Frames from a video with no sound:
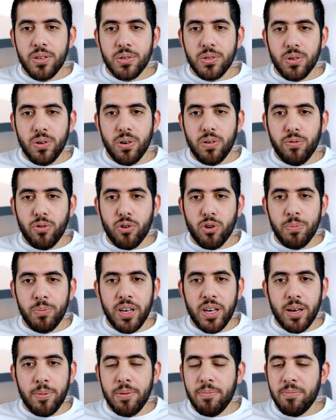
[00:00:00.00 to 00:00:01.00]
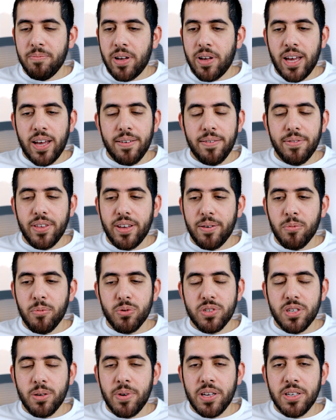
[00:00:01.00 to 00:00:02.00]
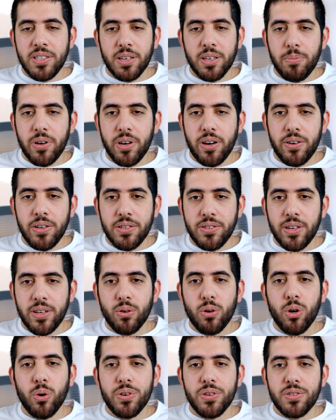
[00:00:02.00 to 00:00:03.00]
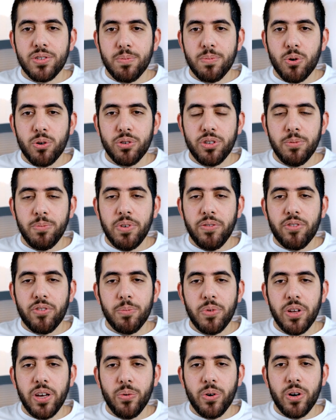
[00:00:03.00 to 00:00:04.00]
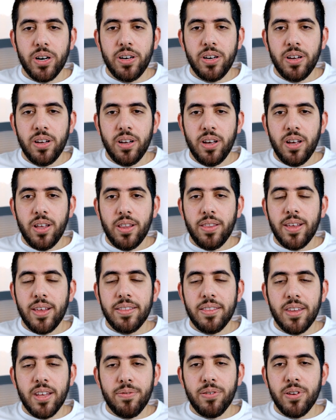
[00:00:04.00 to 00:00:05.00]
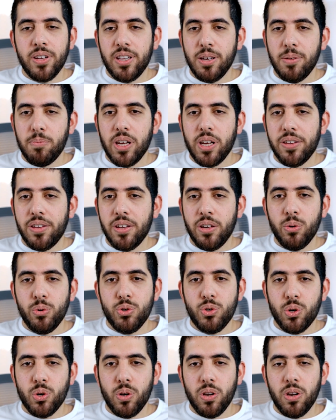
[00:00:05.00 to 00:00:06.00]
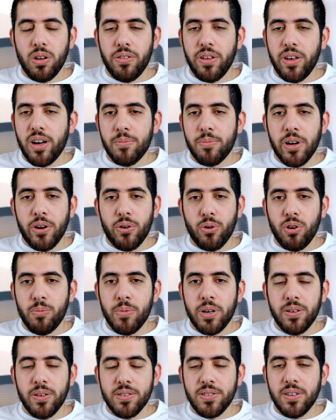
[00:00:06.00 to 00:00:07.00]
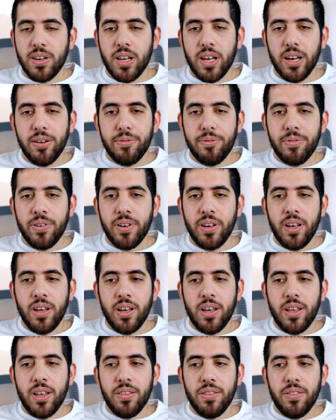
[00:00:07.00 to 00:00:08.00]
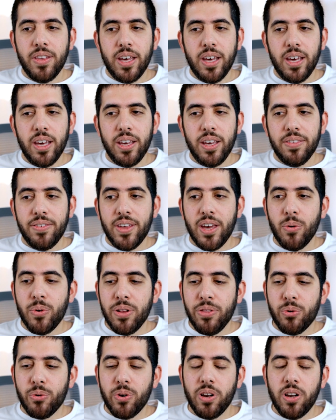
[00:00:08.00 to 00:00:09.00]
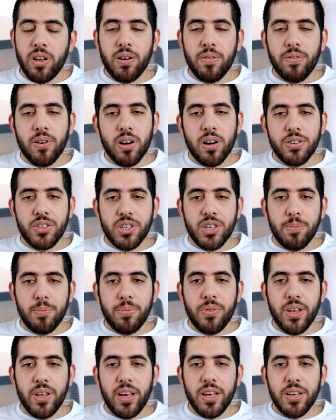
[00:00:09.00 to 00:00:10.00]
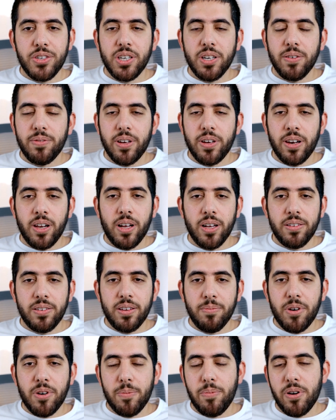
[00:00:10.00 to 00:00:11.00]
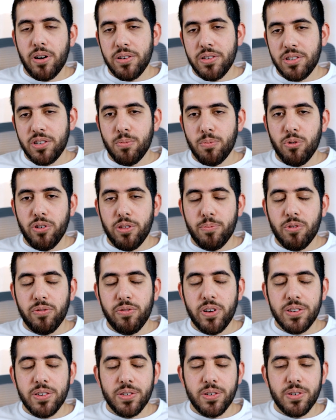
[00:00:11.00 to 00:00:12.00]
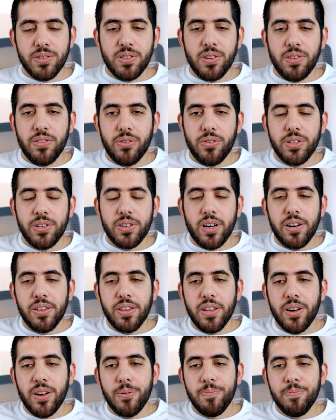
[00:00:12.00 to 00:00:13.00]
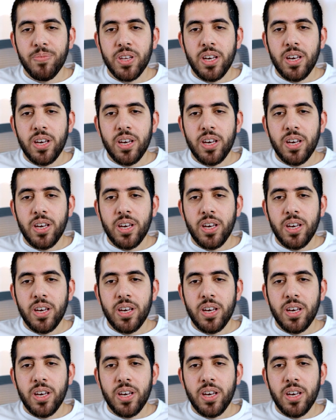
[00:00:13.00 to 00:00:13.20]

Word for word: So for me, I mean, I have the most amazing parents that always supported me from day one that definitely played a huge role. They are my role models in life. They they went through a lot of hardship. They achieved a lot. My parents are both professors. They're retired now.